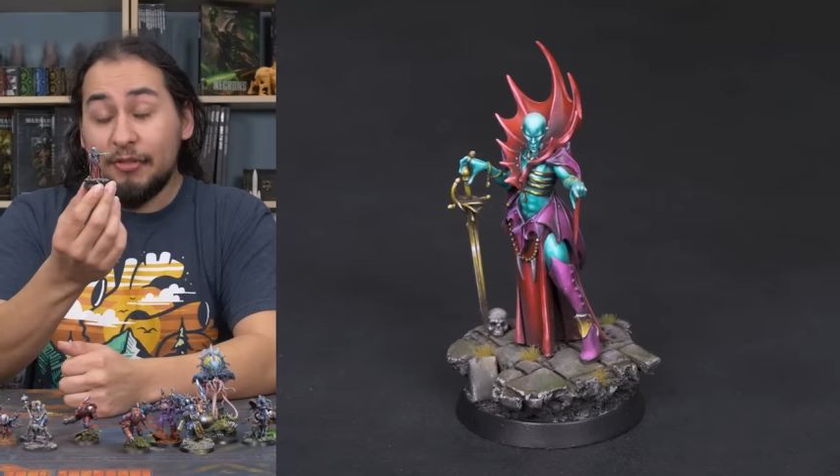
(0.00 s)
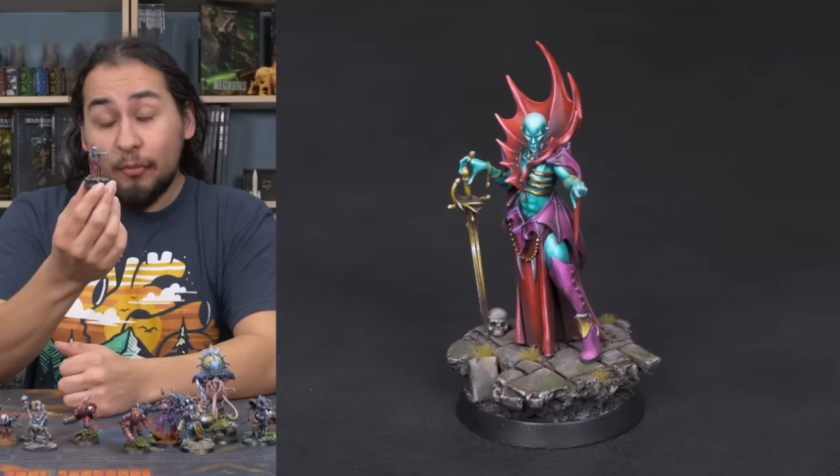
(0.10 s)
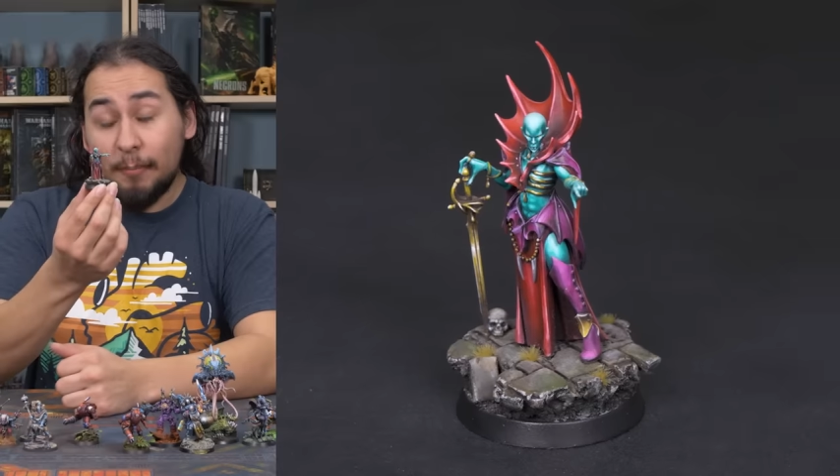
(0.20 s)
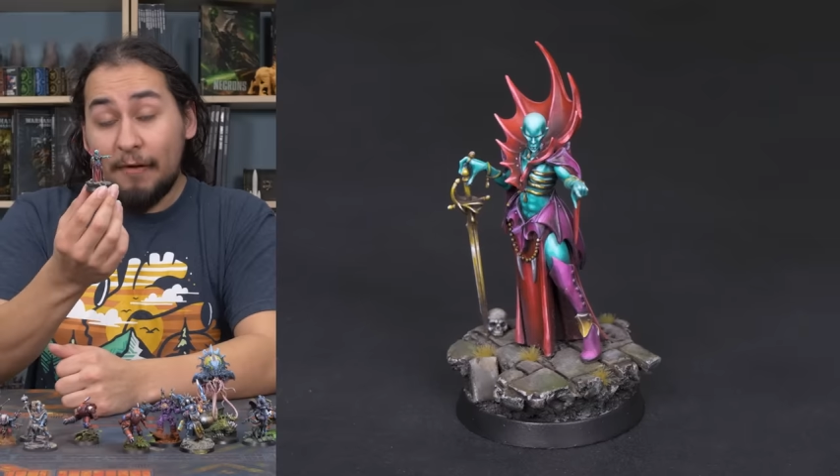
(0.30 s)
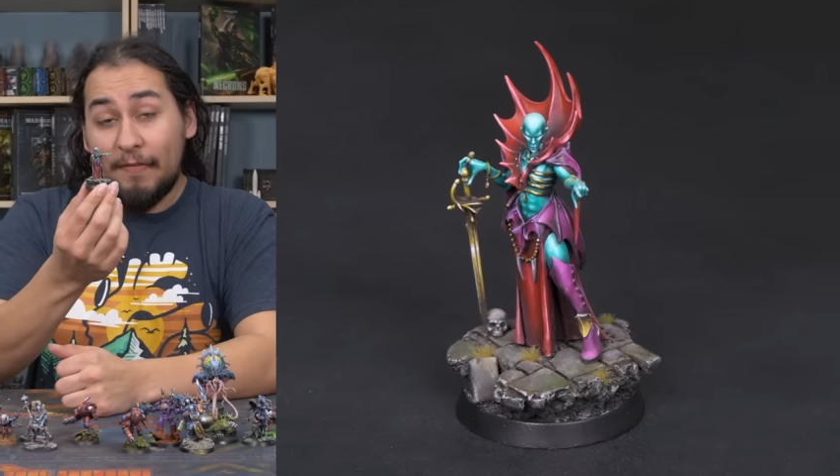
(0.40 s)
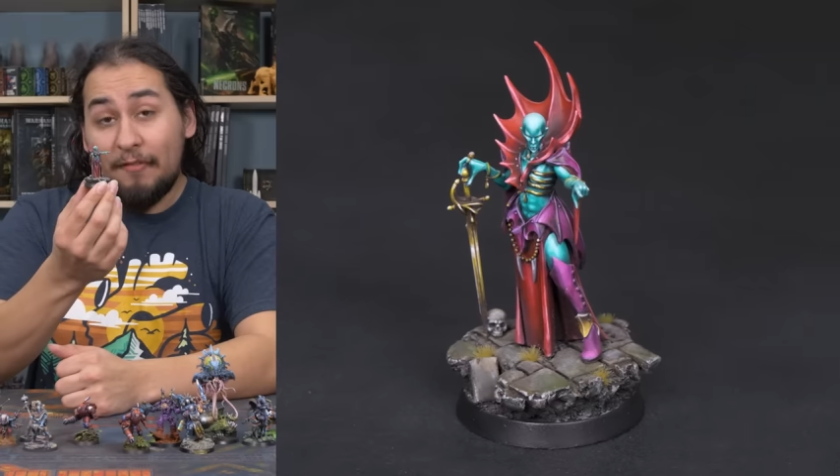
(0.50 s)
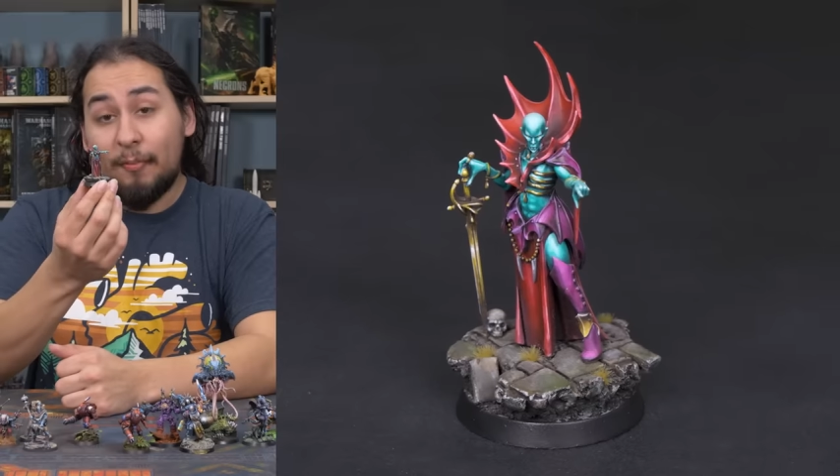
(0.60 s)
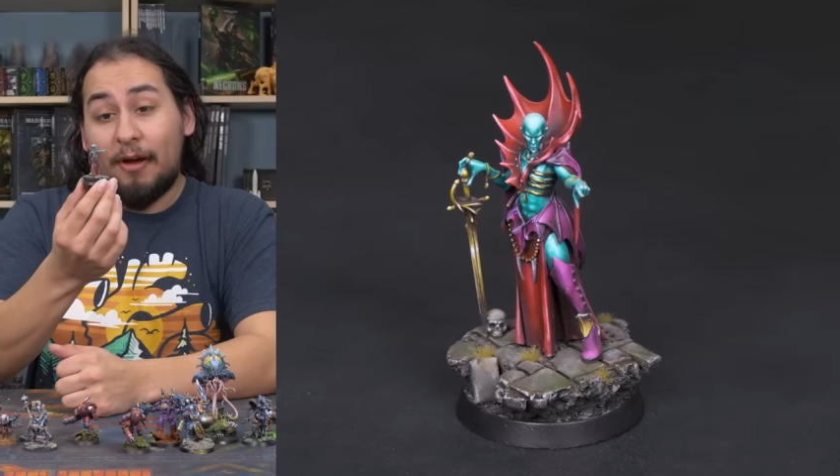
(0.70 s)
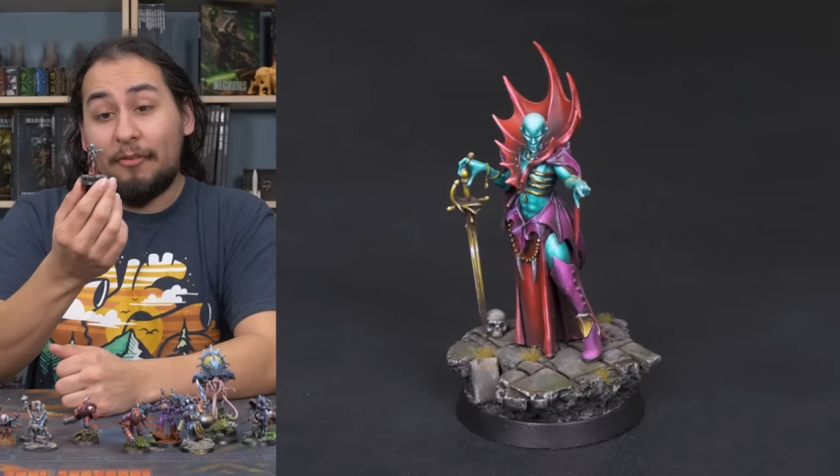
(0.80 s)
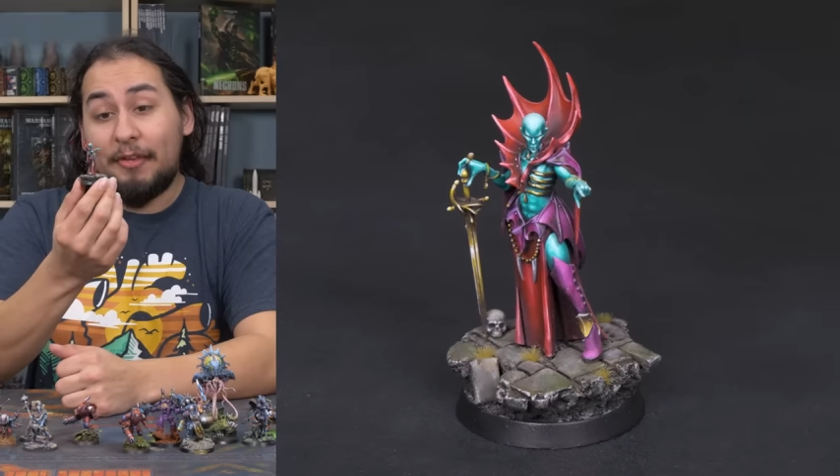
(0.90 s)
she's one of my favorite
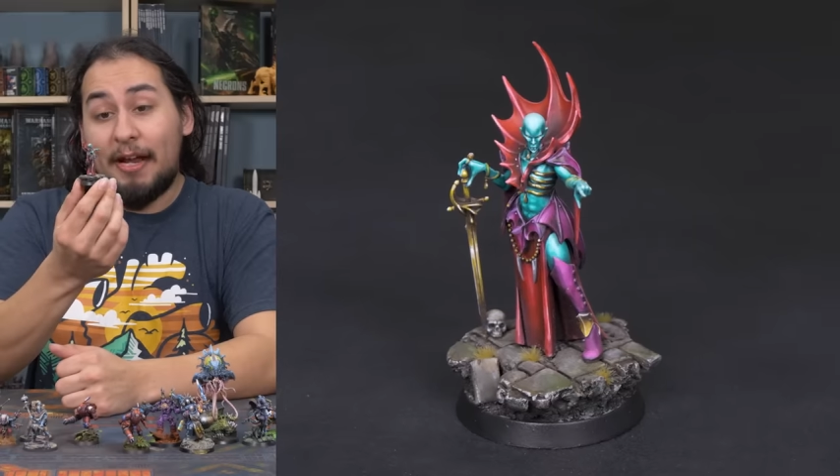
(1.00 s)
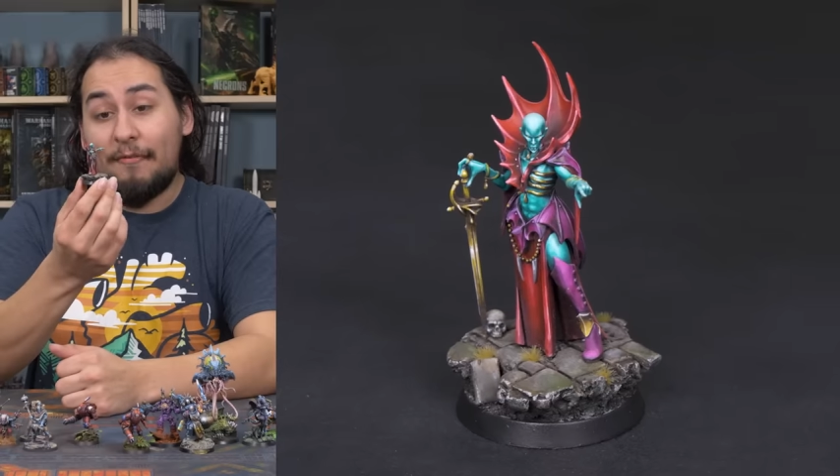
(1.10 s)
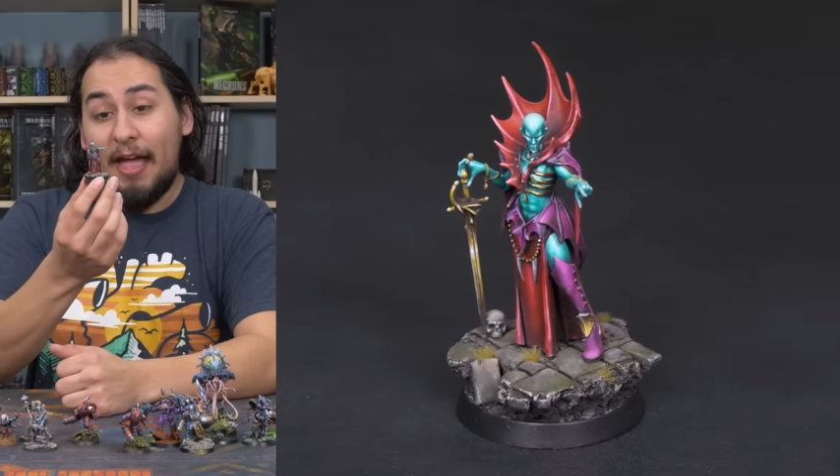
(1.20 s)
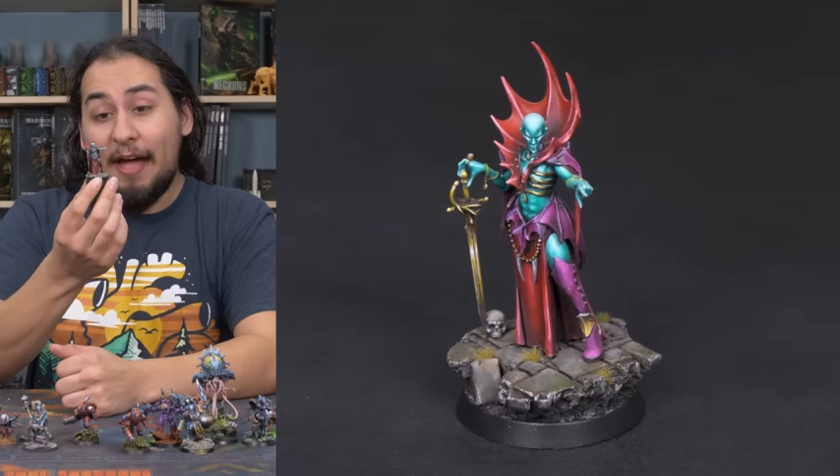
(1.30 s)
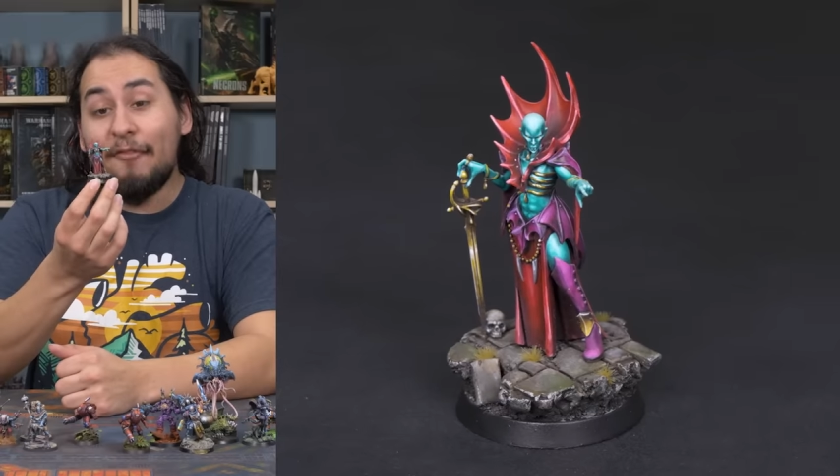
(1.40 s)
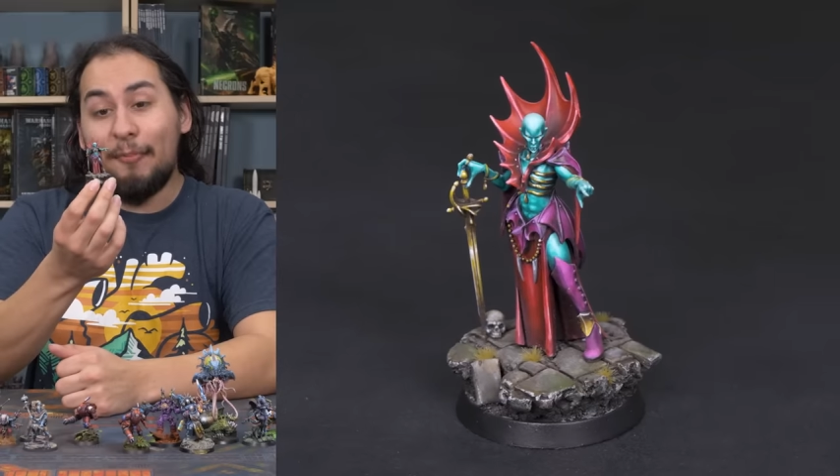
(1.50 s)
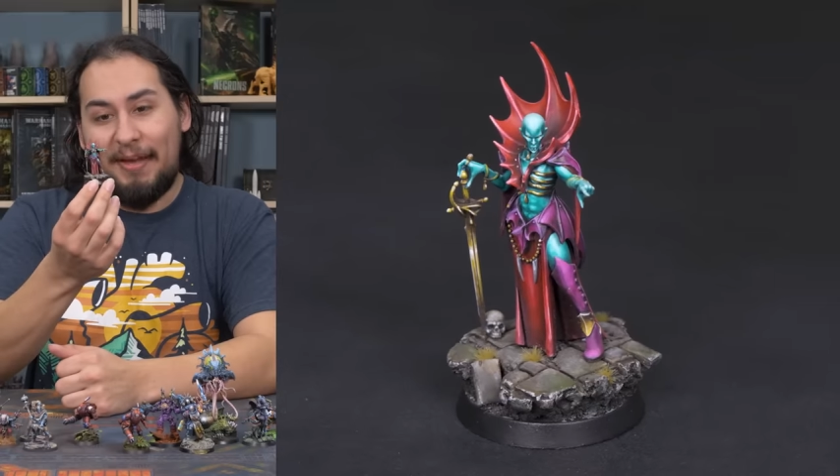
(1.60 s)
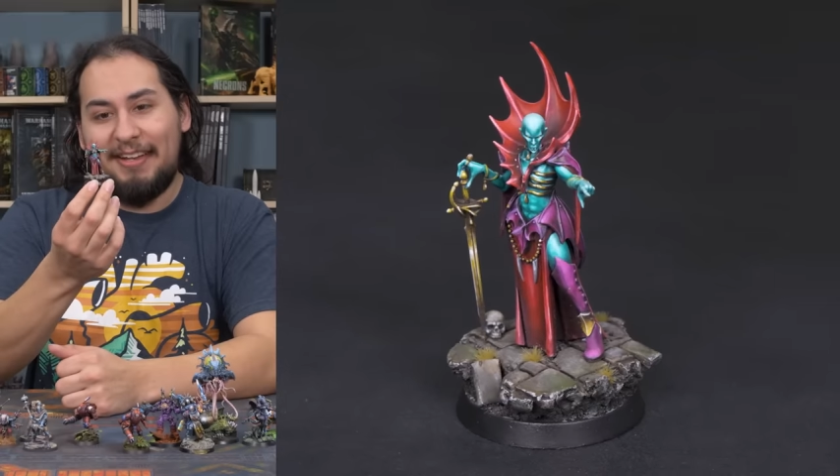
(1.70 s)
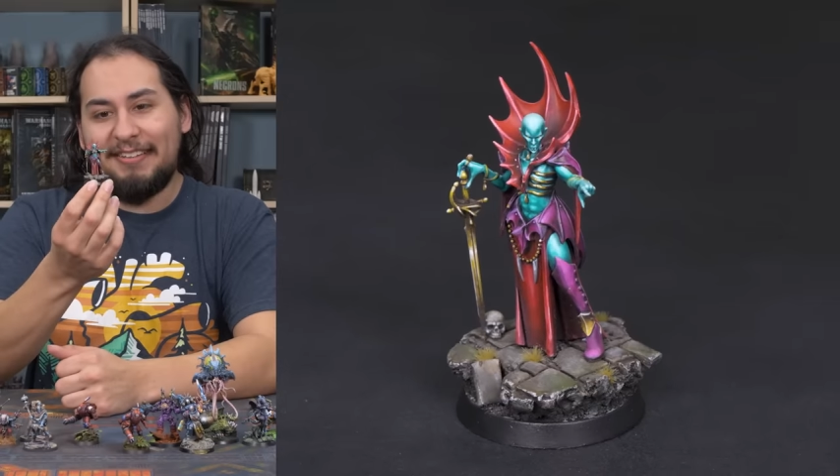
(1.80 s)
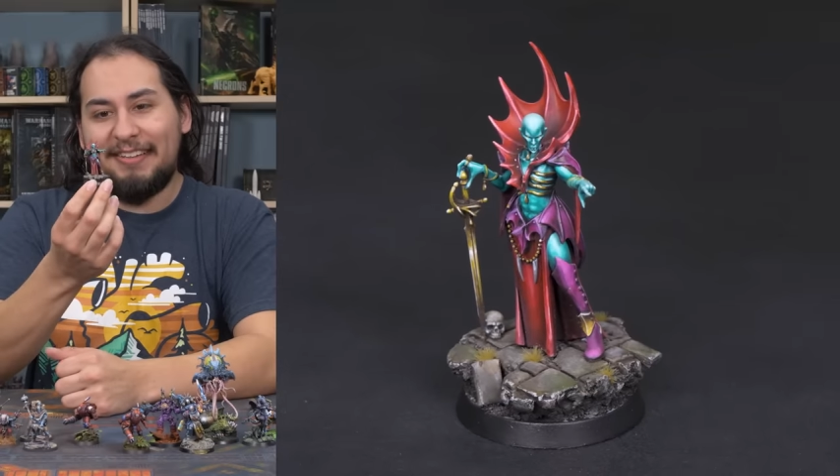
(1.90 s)
models that I have ever
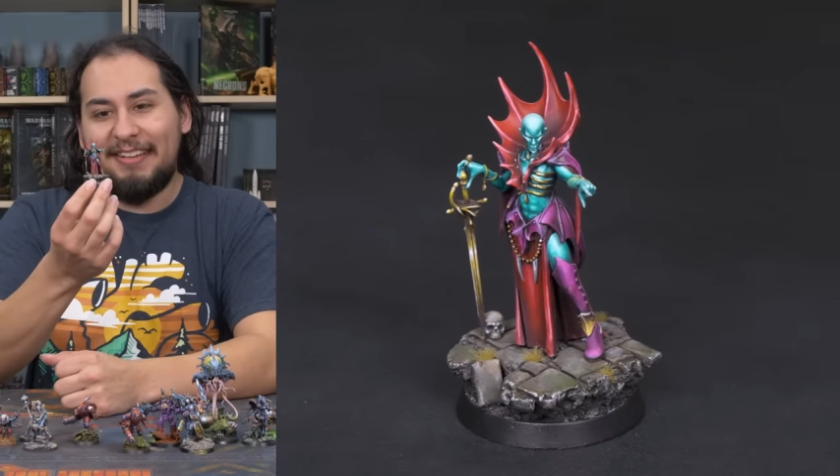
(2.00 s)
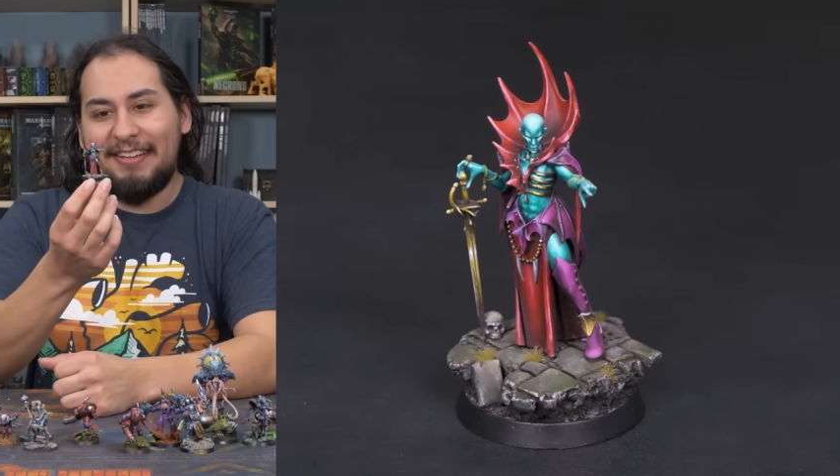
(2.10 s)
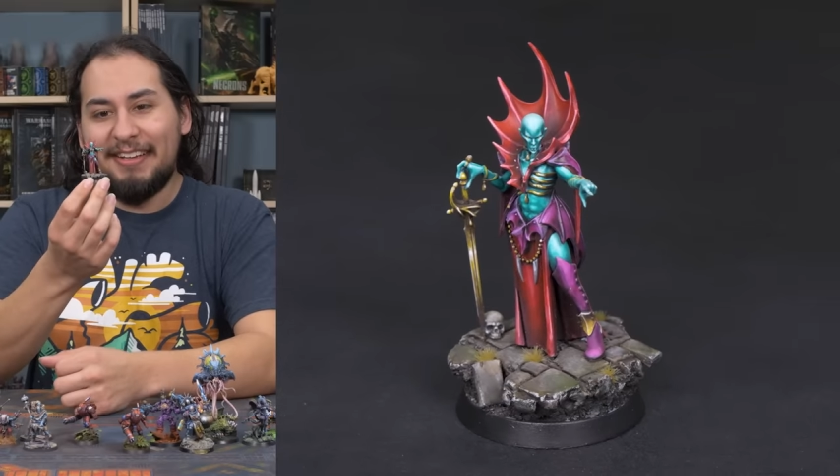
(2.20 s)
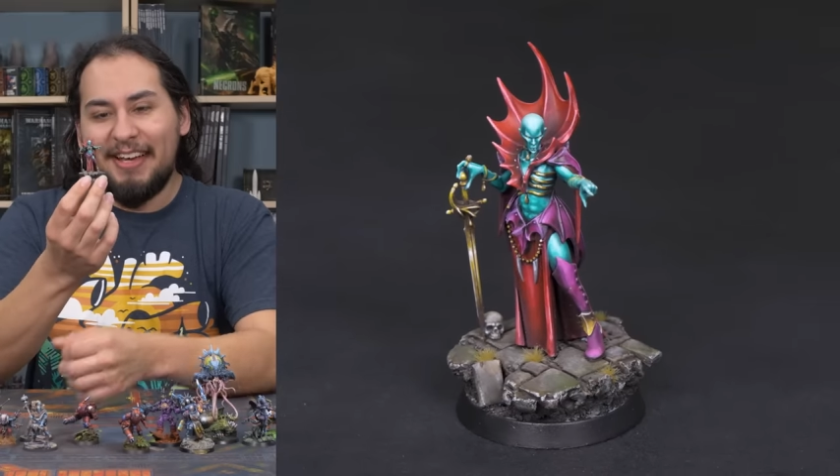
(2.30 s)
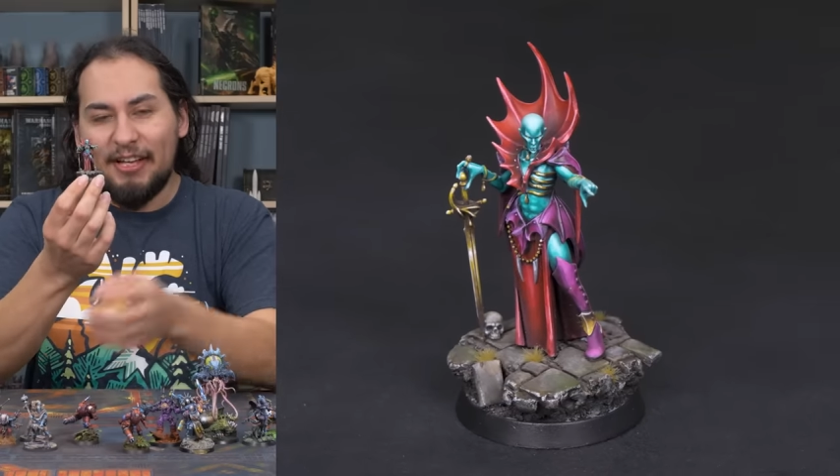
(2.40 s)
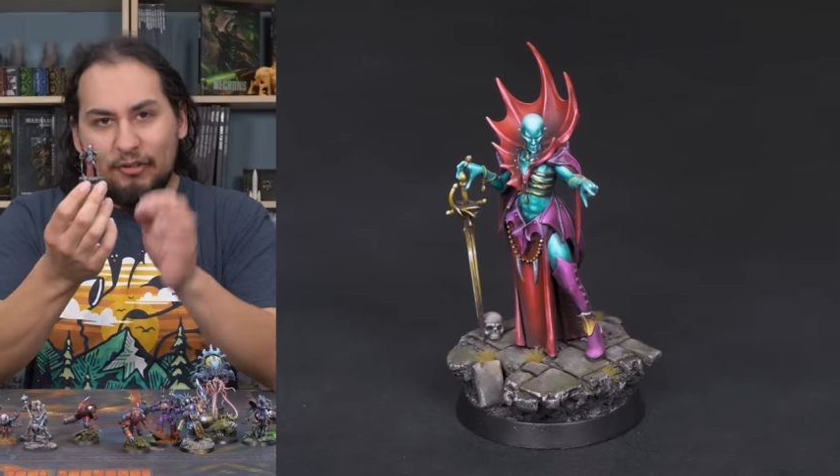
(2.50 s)
painted.